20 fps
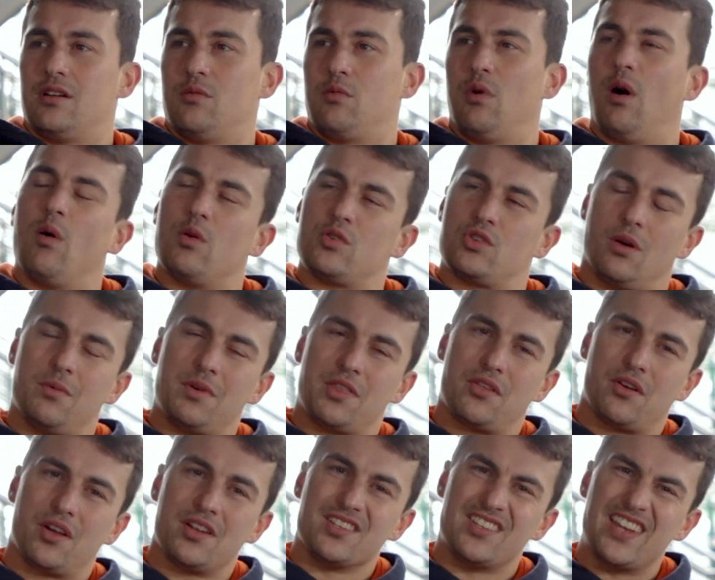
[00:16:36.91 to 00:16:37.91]
Well, talk me
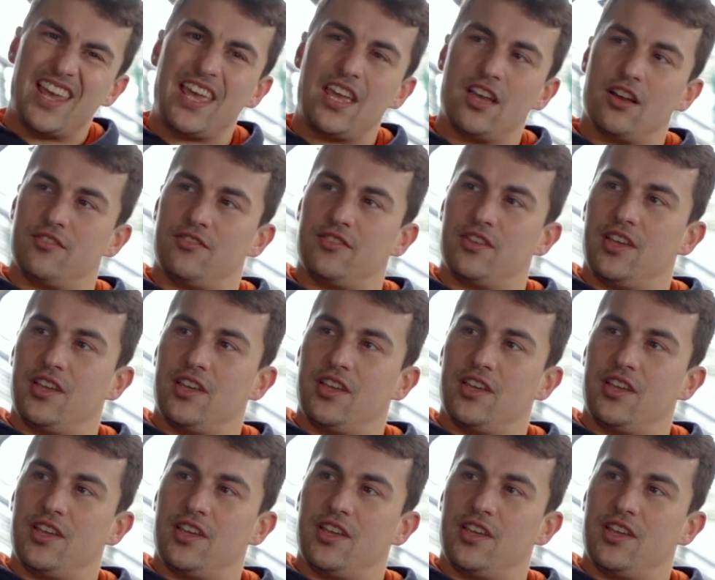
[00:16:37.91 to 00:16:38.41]
through a day